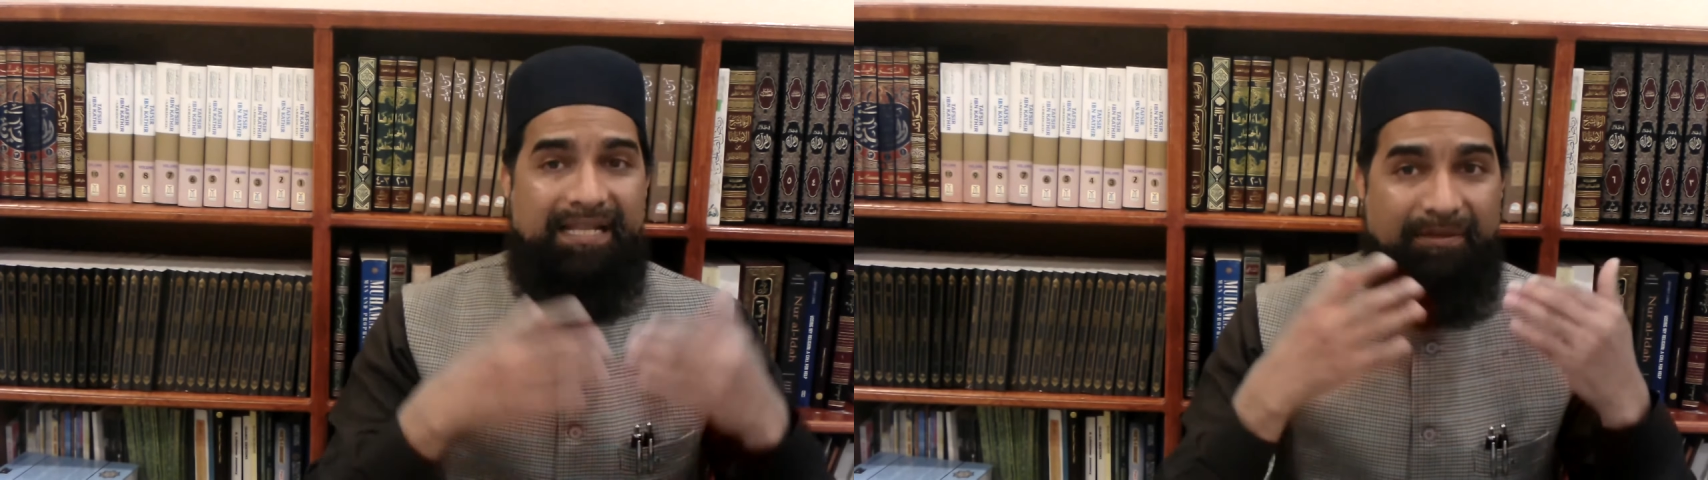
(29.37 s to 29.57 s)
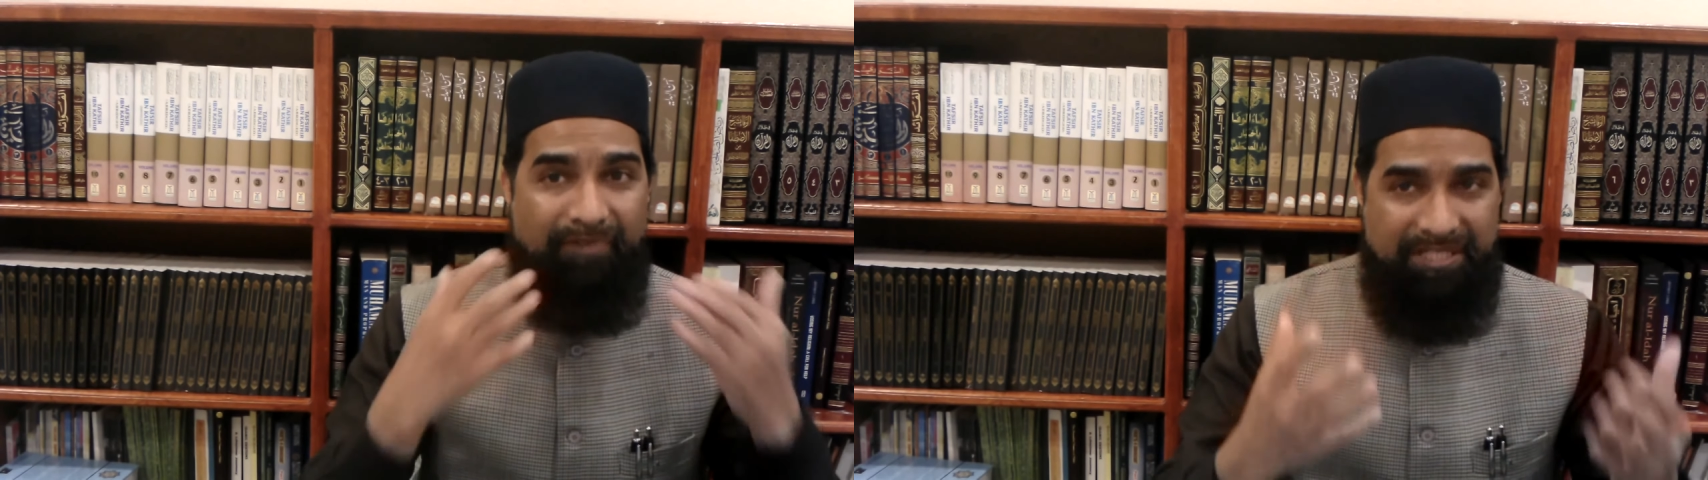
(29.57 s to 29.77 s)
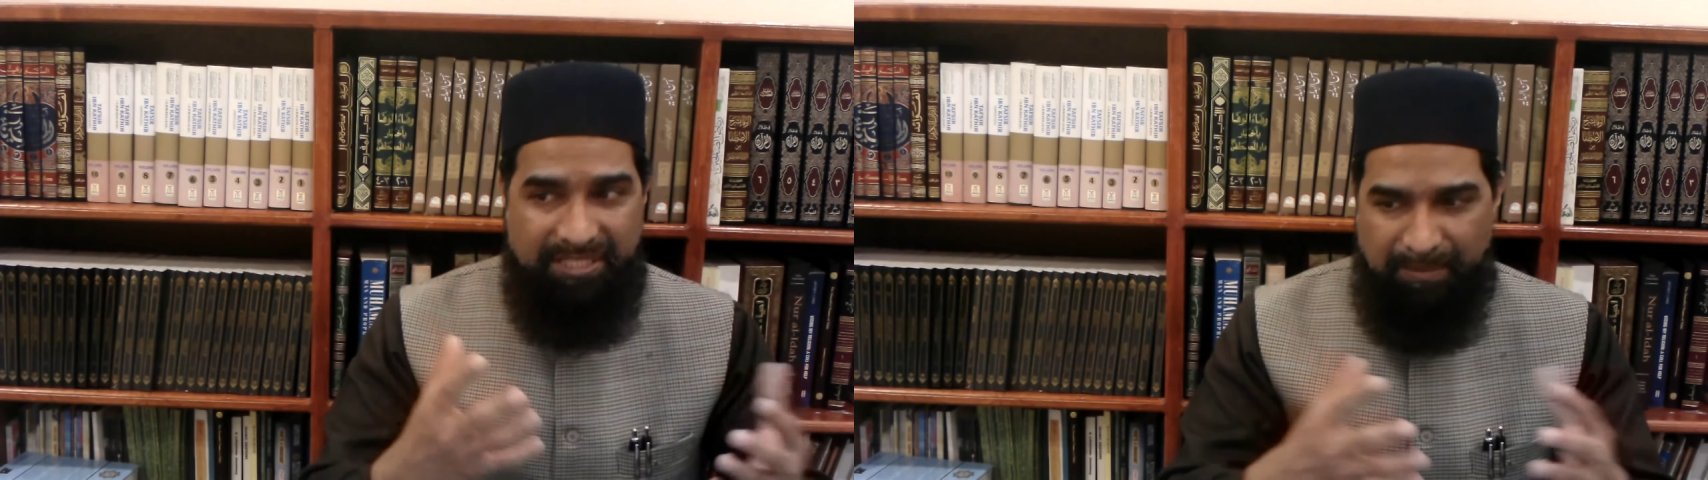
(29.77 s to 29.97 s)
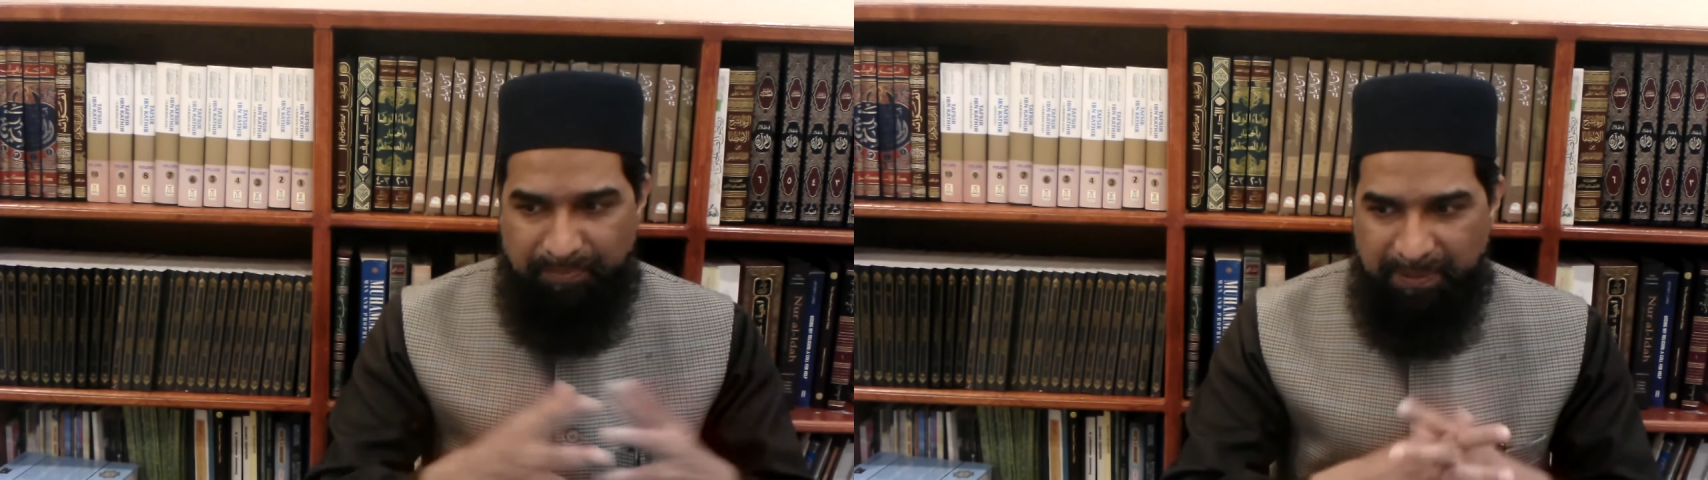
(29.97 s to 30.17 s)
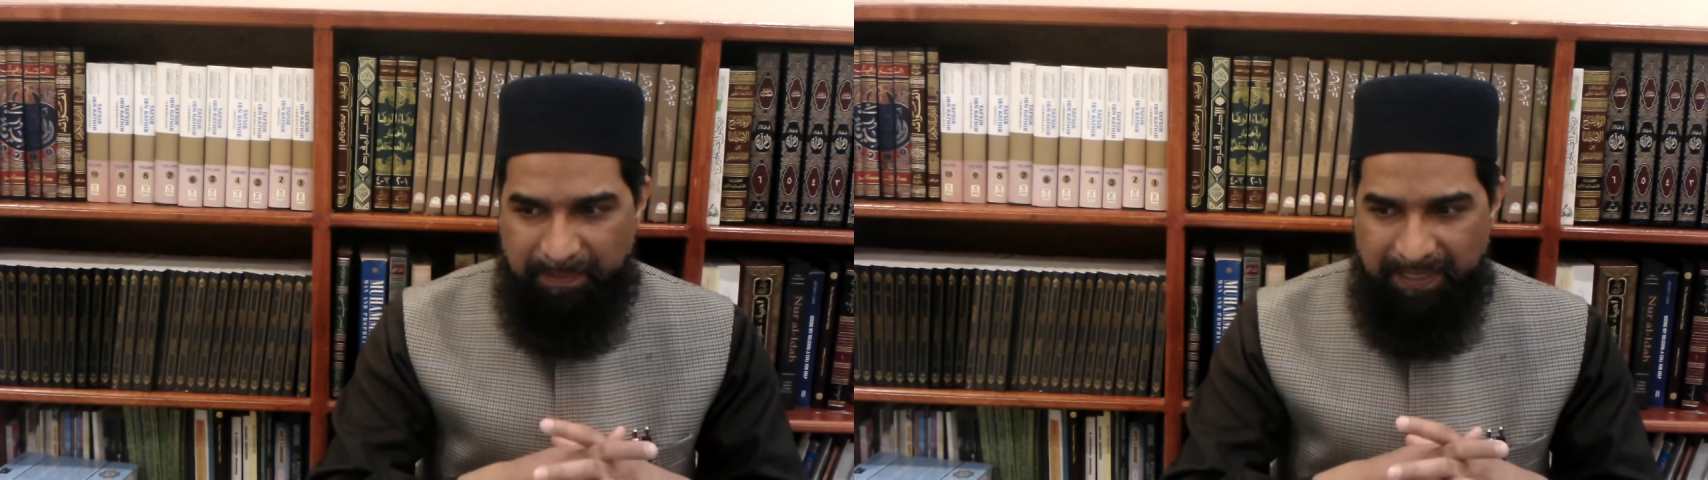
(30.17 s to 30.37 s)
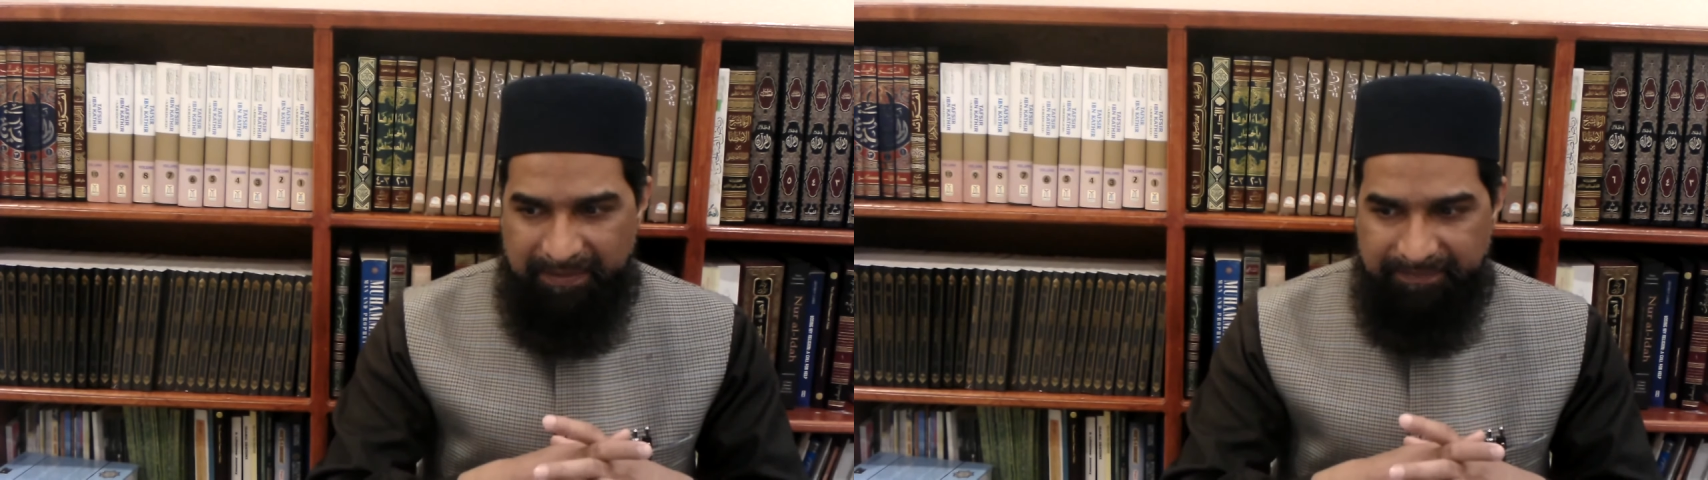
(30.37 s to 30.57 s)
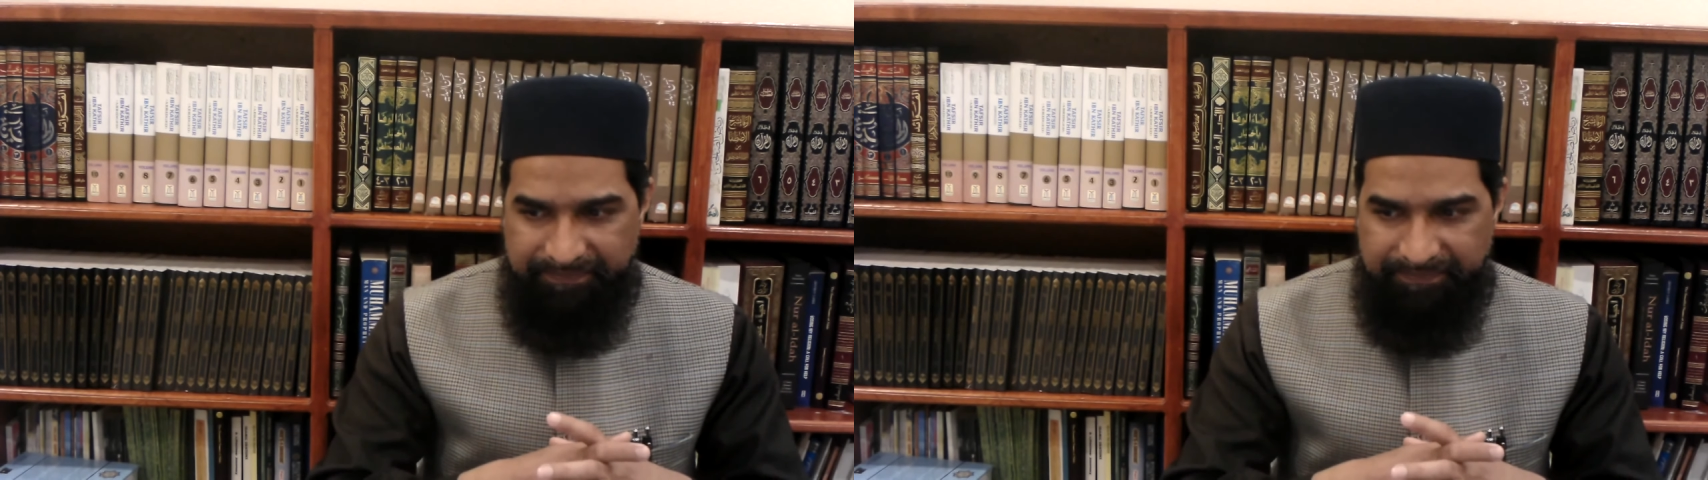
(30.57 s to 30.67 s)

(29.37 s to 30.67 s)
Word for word: are the Western people